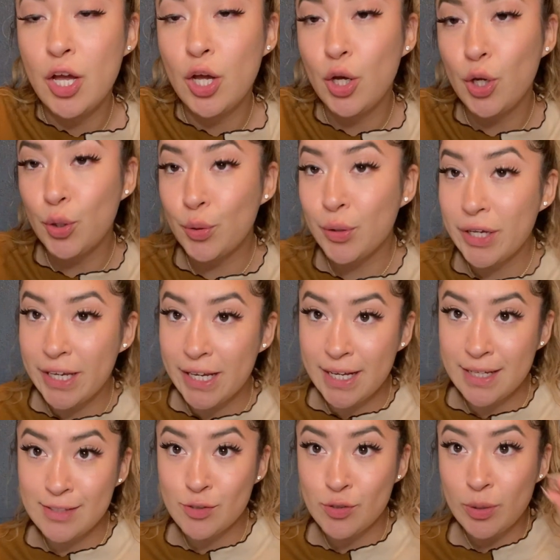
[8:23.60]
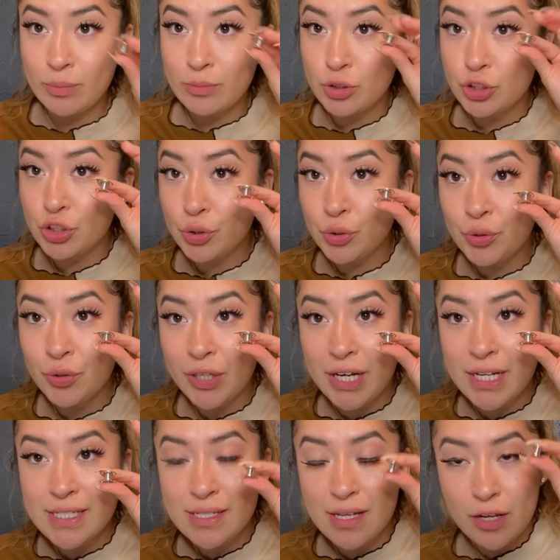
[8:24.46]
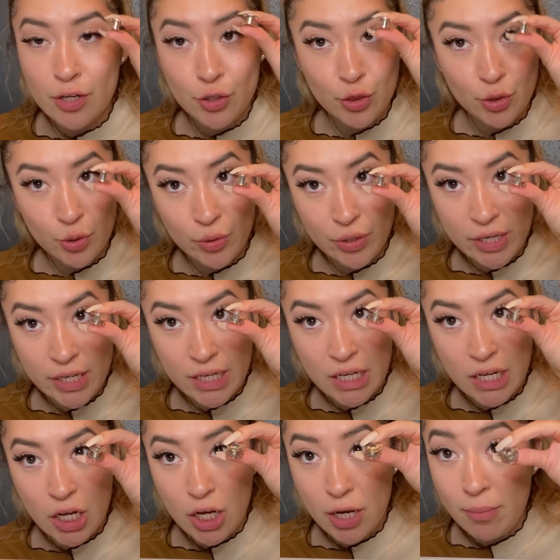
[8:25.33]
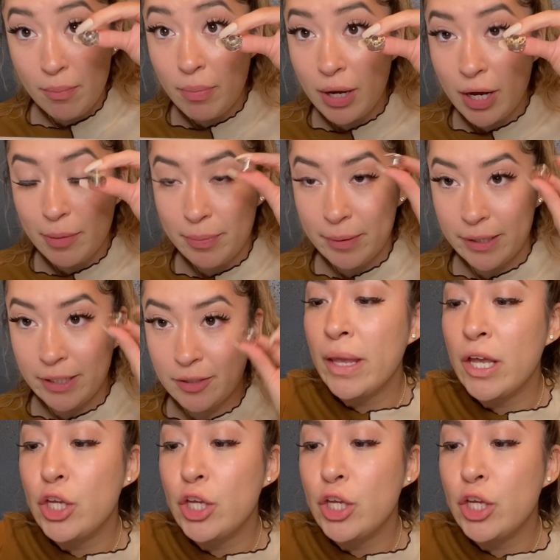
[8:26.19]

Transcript: Okay guys, so I'm gonna show you guys how to thread a bobbin.